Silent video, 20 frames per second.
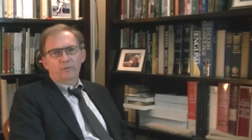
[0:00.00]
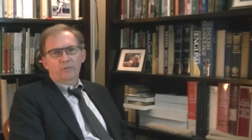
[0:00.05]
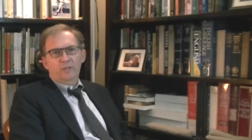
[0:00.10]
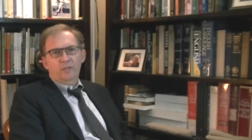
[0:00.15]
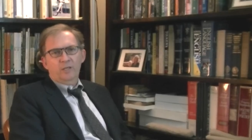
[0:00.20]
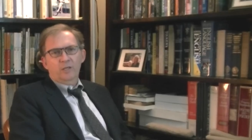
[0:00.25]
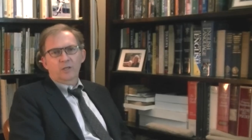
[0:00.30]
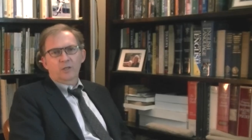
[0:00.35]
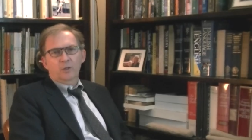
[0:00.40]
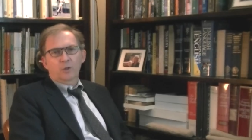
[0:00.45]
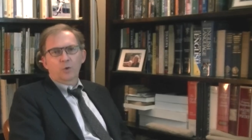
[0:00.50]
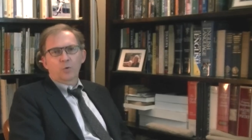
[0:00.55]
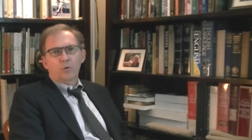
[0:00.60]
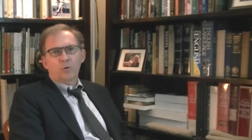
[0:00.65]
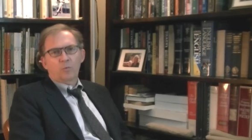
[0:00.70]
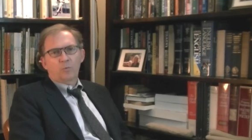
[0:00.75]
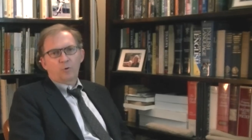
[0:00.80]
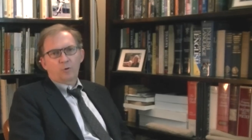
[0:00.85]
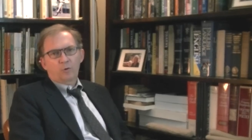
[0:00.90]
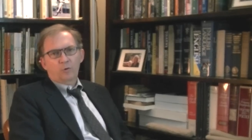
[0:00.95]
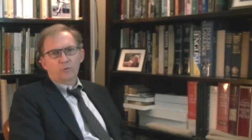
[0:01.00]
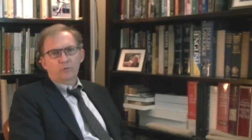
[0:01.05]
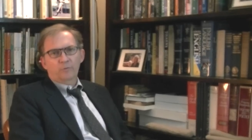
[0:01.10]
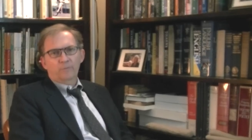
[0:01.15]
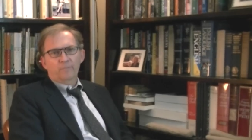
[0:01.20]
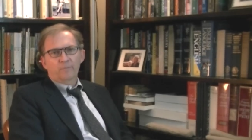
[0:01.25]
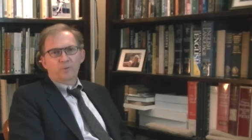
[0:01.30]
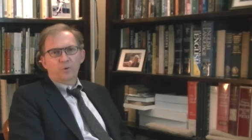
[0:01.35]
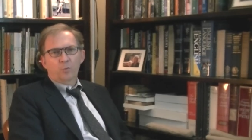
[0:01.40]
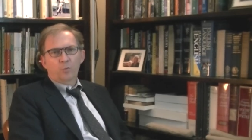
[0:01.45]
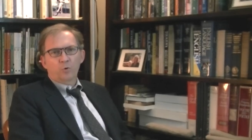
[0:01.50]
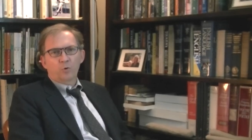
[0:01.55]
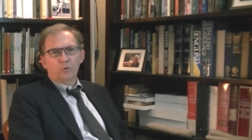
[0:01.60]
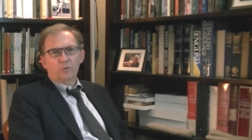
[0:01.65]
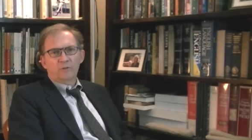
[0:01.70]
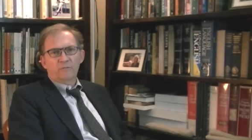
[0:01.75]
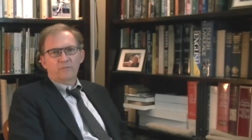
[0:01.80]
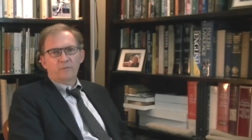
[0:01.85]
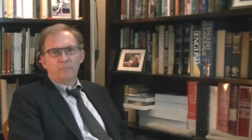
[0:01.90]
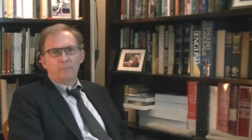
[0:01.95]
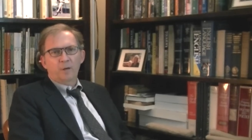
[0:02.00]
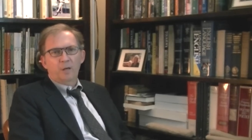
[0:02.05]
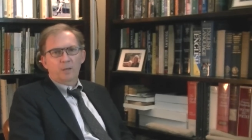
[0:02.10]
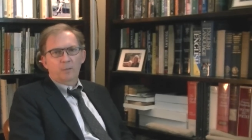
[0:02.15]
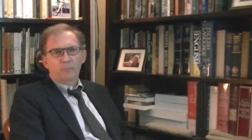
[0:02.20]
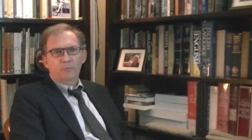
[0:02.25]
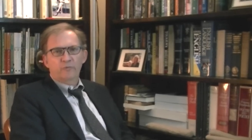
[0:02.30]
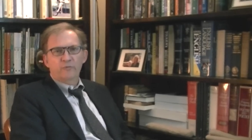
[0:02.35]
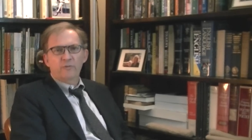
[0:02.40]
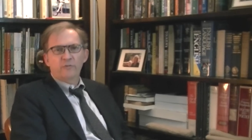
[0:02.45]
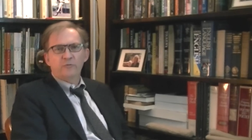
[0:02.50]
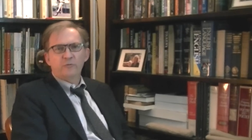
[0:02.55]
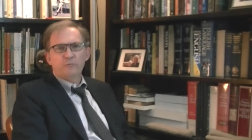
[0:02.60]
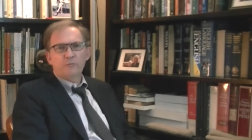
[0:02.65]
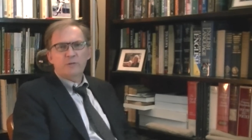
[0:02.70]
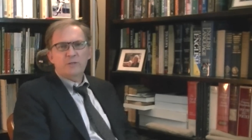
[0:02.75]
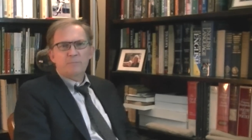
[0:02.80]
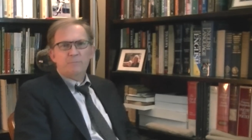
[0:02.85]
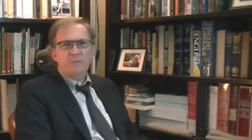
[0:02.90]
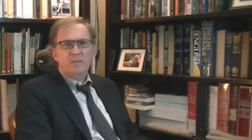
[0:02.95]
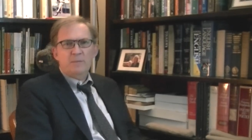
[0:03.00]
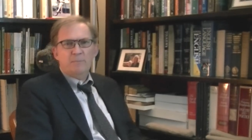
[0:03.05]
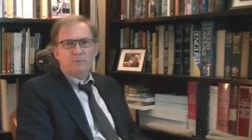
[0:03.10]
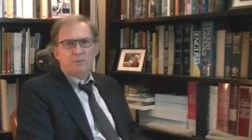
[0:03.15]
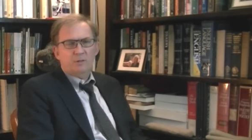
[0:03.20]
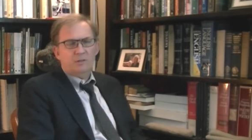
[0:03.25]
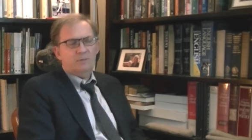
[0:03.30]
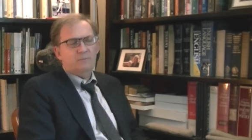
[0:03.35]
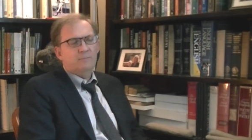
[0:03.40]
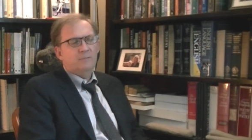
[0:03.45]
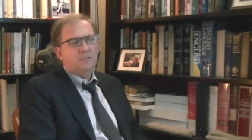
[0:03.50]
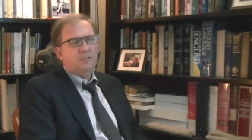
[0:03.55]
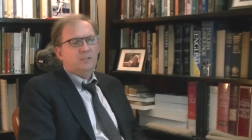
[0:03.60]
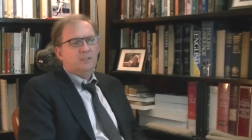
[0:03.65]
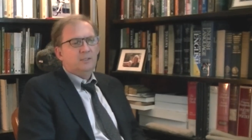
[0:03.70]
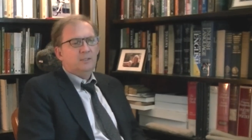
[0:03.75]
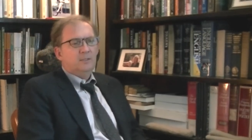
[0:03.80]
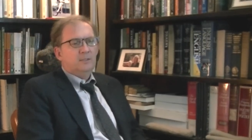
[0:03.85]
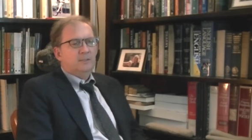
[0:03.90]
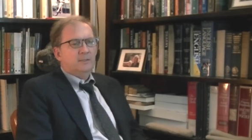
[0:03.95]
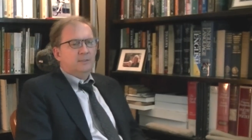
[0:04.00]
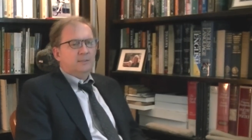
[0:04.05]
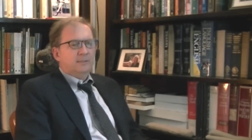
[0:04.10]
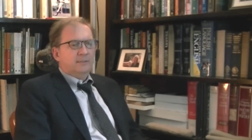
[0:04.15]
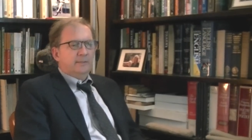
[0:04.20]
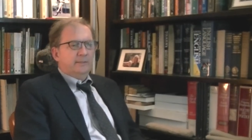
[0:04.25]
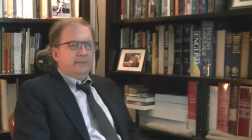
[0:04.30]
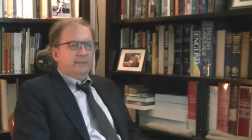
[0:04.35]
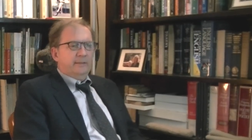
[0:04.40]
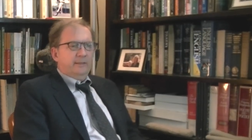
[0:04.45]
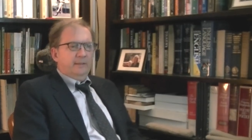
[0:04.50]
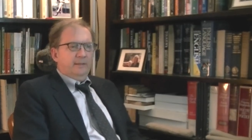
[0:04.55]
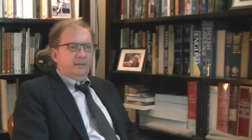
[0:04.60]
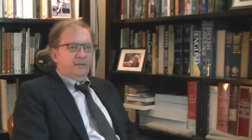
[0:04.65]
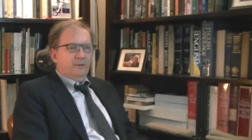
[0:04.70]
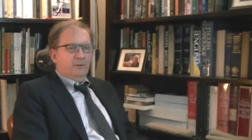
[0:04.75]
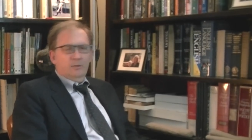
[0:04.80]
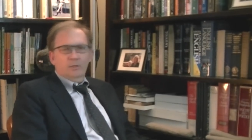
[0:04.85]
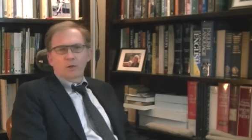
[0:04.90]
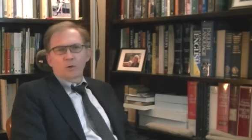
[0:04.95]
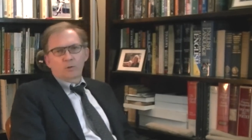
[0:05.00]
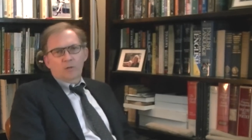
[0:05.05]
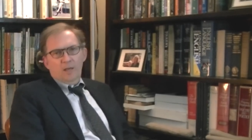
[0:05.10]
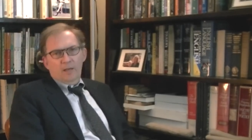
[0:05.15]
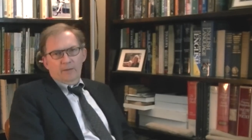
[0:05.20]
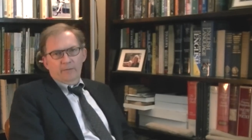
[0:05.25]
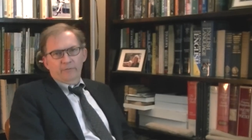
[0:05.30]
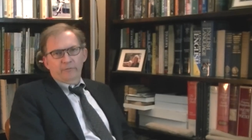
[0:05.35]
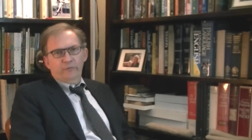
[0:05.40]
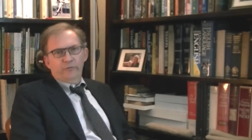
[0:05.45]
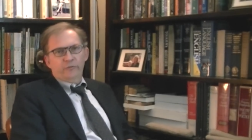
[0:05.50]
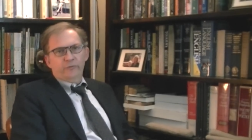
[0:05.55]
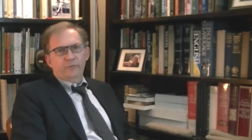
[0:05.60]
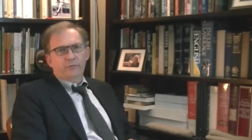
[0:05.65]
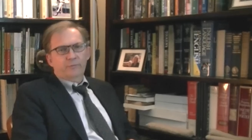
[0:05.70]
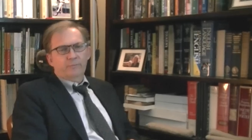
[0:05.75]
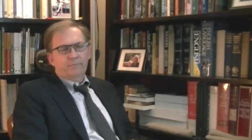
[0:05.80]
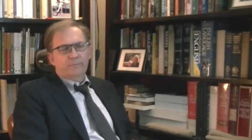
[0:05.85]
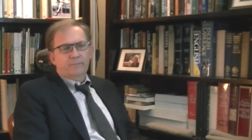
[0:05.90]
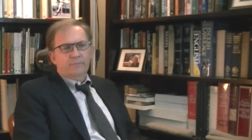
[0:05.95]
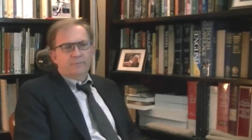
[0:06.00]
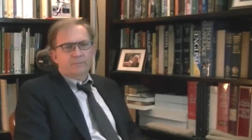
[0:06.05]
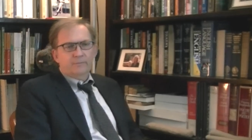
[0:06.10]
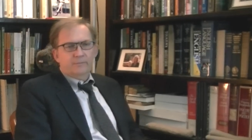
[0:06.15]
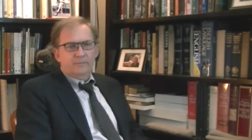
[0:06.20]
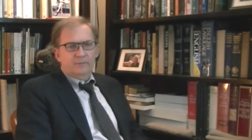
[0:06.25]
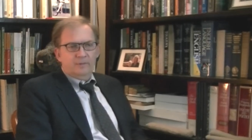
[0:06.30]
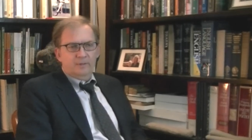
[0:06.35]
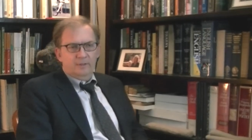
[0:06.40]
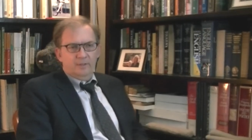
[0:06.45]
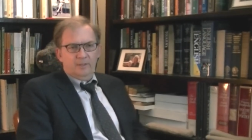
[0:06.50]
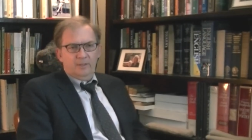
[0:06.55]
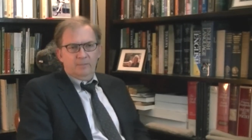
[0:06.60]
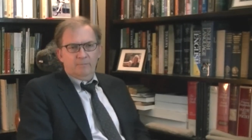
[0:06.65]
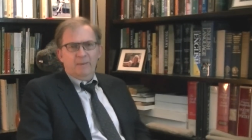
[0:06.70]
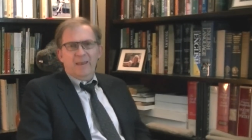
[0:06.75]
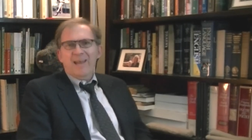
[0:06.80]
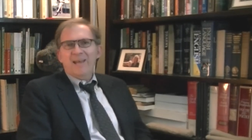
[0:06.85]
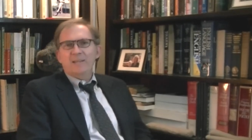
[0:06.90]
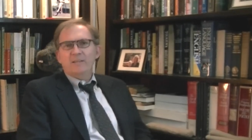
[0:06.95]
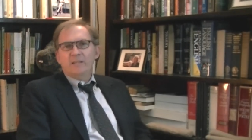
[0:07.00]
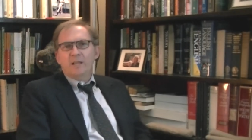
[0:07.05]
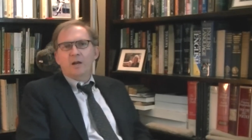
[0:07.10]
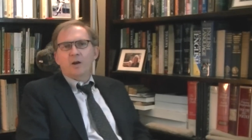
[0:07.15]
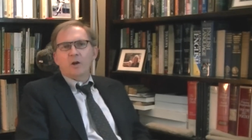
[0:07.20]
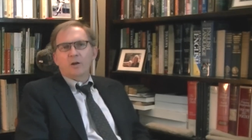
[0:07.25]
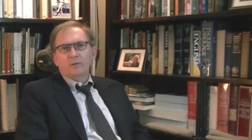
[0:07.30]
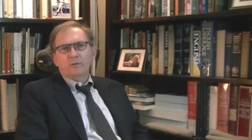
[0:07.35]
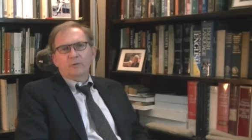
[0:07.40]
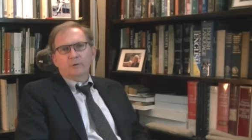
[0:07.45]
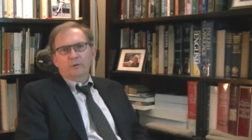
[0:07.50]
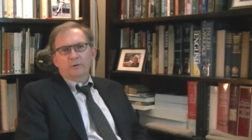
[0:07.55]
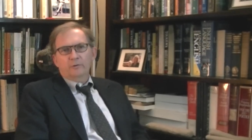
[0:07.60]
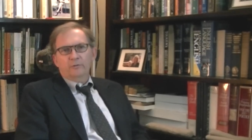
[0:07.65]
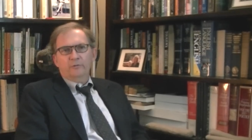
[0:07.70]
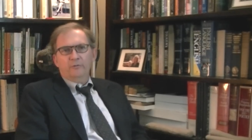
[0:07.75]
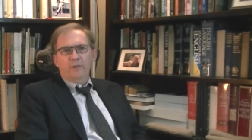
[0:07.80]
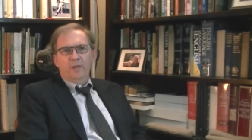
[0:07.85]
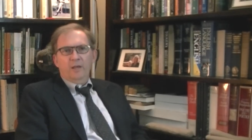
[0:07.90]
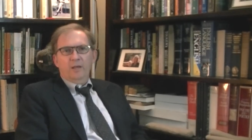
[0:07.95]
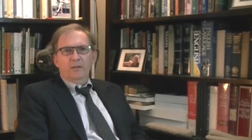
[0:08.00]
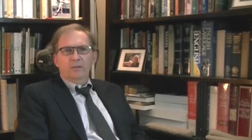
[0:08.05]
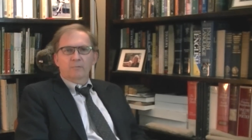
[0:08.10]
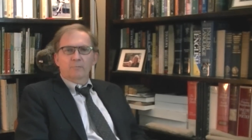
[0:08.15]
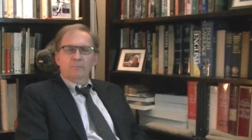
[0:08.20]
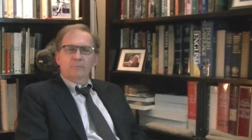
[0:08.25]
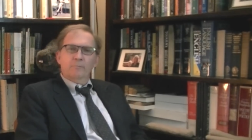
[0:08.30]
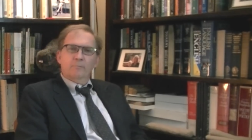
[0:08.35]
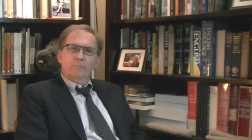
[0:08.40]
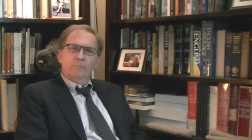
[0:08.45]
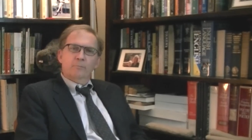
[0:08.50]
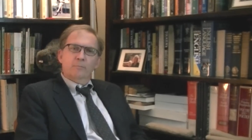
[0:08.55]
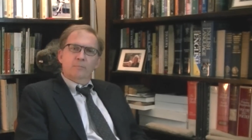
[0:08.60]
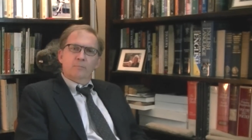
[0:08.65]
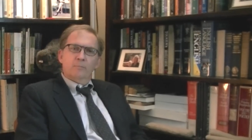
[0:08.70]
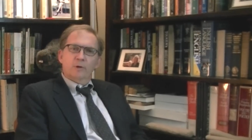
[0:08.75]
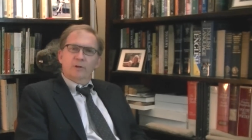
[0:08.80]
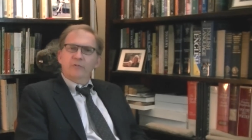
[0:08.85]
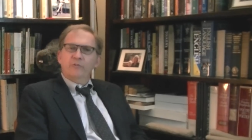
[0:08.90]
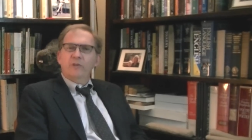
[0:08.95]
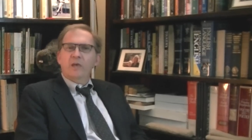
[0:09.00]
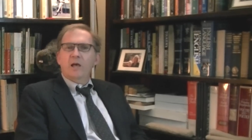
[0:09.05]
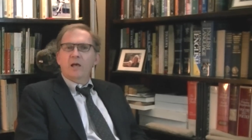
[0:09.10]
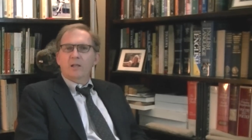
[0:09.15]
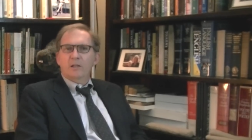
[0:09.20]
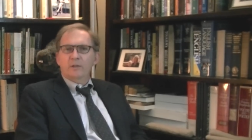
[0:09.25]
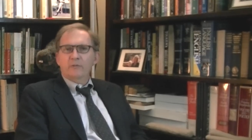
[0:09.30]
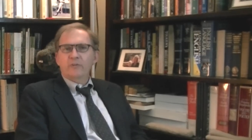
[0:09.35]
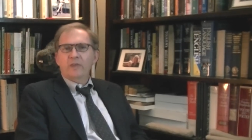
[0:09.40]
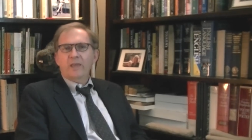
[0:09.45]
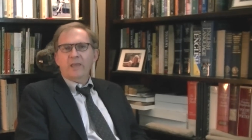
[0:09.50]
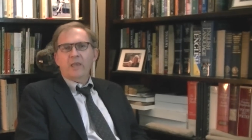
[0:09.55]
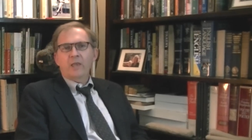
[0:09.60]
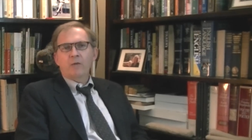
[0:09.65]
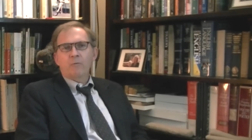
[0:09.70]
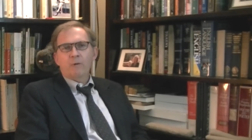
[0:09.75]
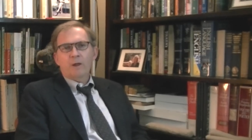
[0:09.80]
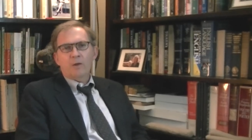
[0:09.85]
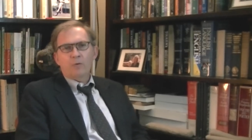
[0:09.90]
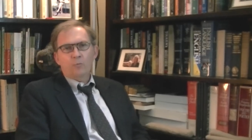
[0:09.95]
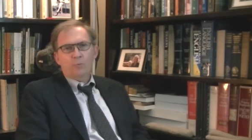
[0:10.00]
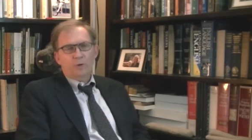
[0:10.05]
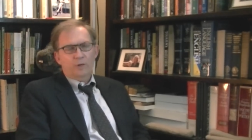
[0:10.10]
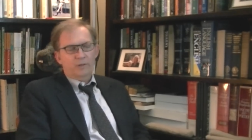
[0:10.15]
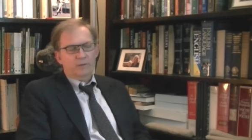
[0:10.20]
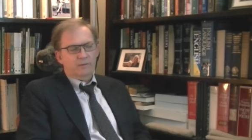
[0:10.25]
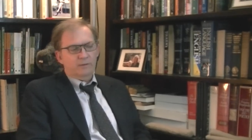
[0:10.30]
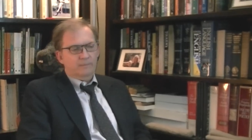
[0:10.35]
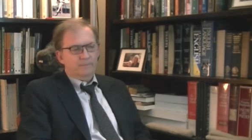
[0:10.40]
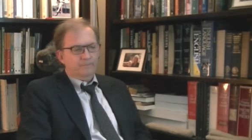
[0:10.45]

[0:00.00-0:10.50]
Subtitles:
the lower world, the world of the pubs, the street people, and the lowlifes, the bad characters that Prince Hal is hanging around with.